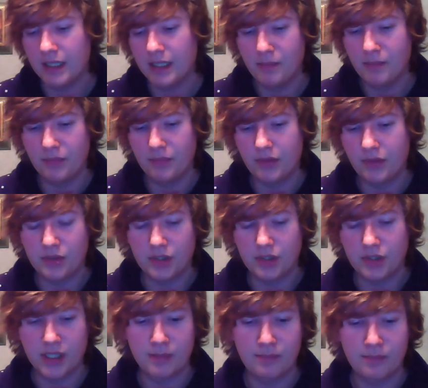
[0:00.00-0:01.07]
Um,
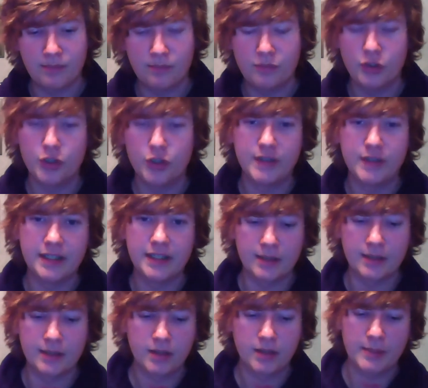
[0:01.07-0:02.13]
there was a
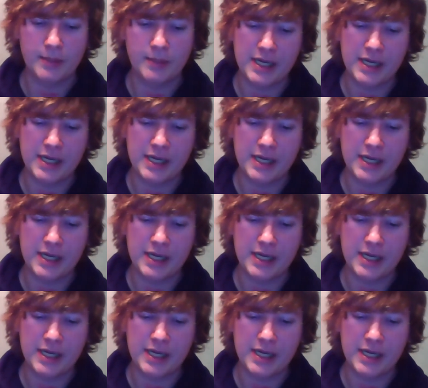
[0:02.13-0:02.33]
brewery there